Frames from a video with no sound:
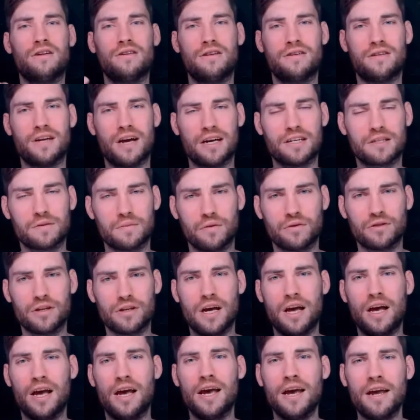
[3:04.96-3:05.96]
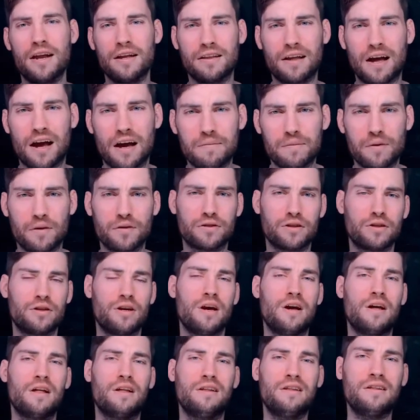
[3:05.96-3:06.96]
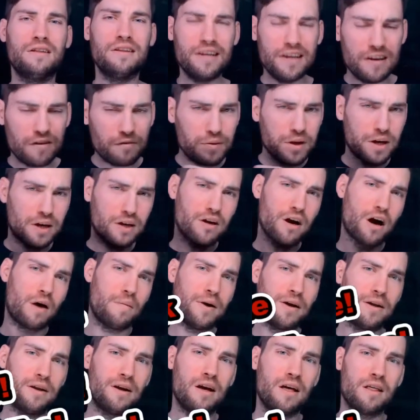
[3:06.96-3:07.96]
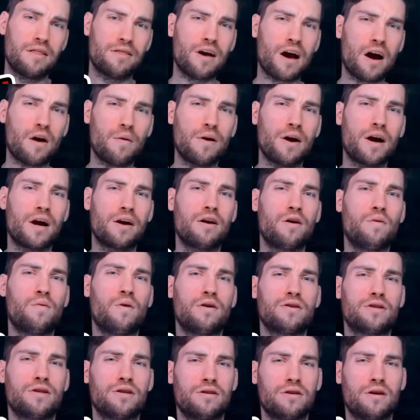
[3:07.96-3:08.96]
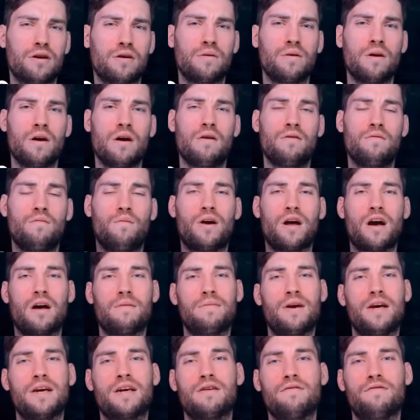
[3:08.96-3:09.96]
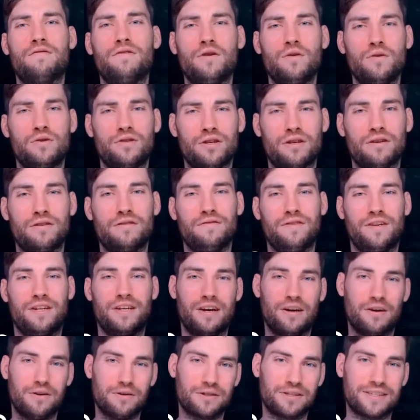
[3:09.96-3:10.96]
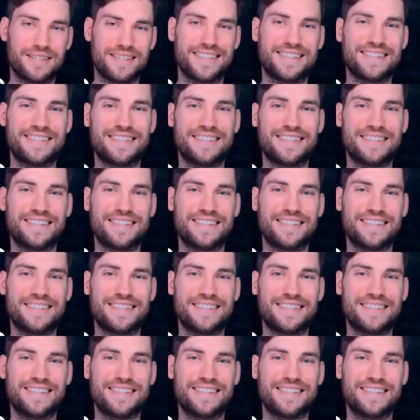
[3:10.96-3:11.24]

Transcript: to decimals, hit the like button, leave me a comment, that way I know what to do when I'm making future videos.